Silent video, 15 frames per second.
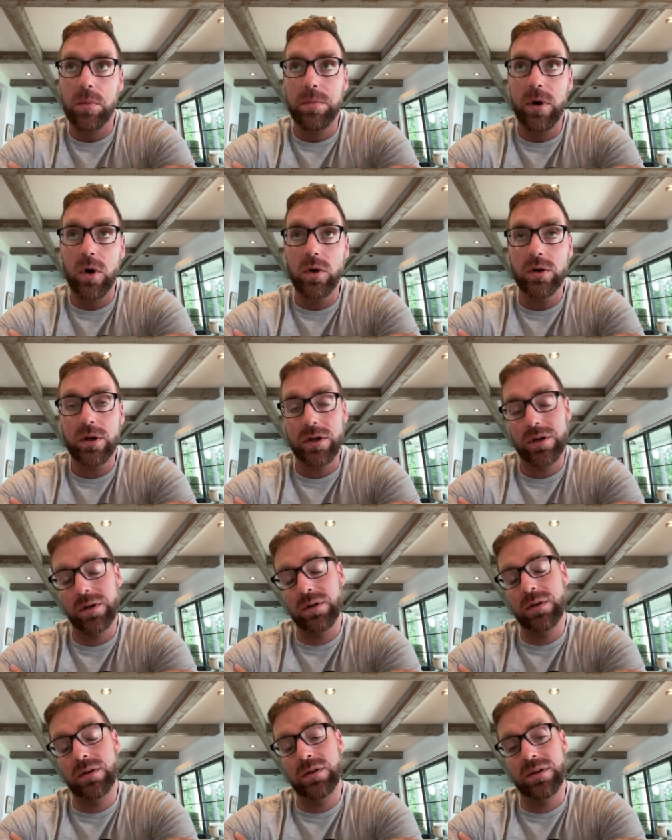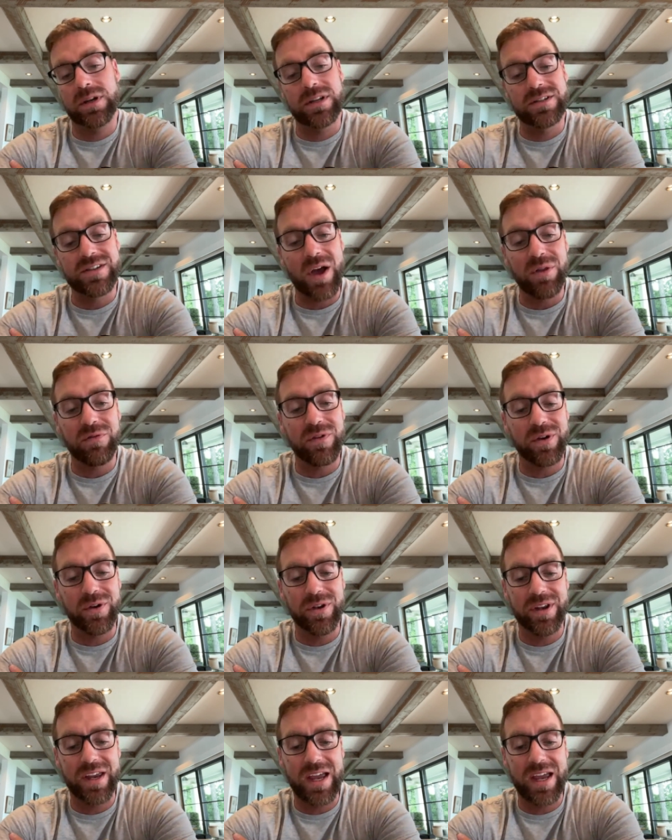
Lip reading: Polk in Southfield.